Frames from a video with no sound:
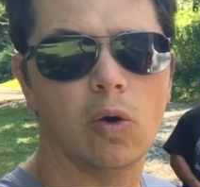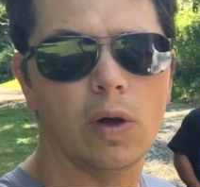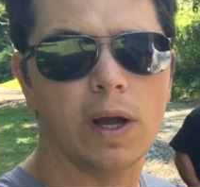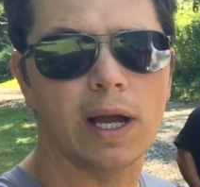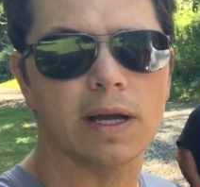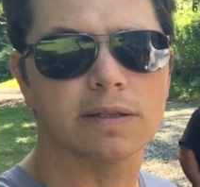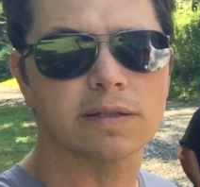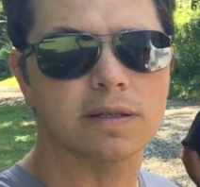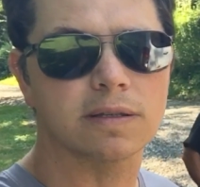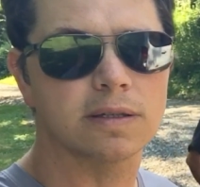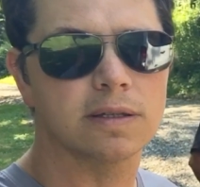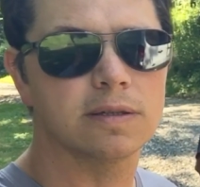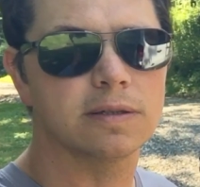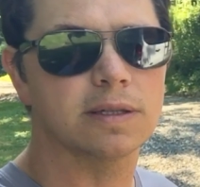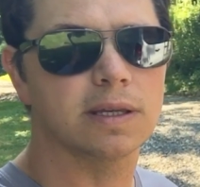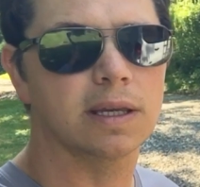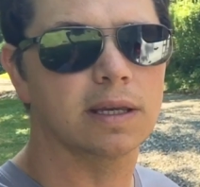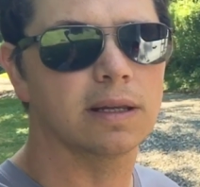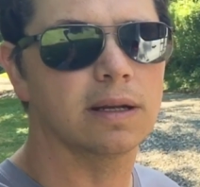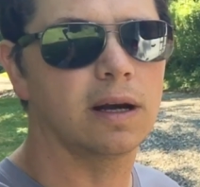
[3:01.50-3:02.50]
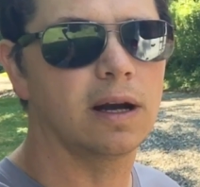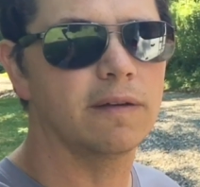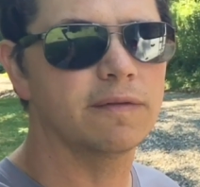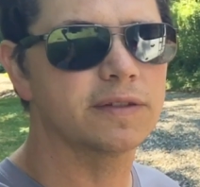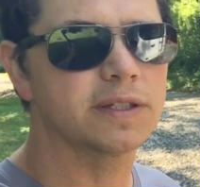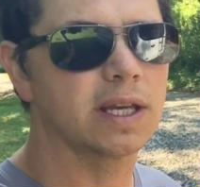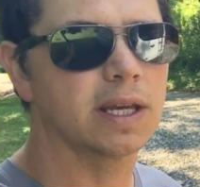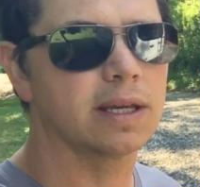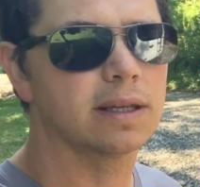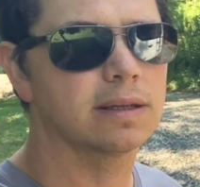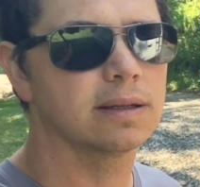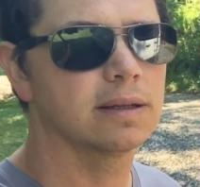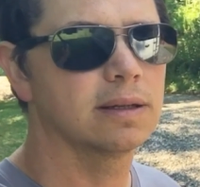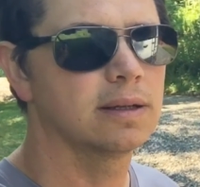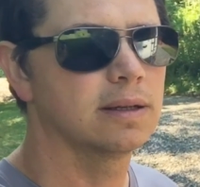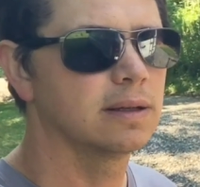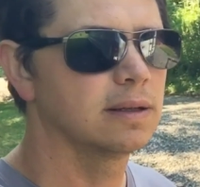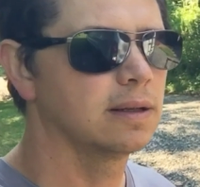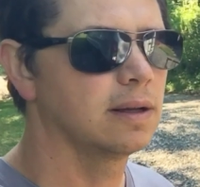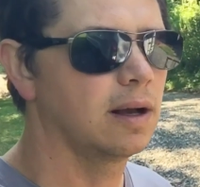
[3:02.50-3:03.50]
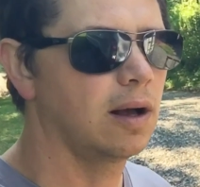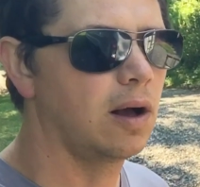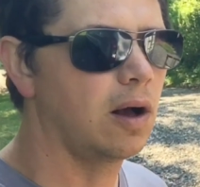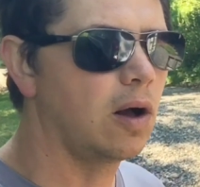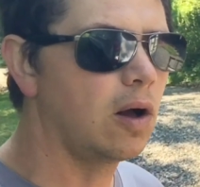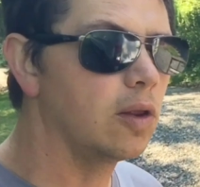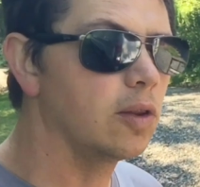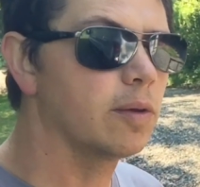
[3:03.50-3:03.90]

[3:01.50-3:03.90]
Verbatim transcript: house is using and offset all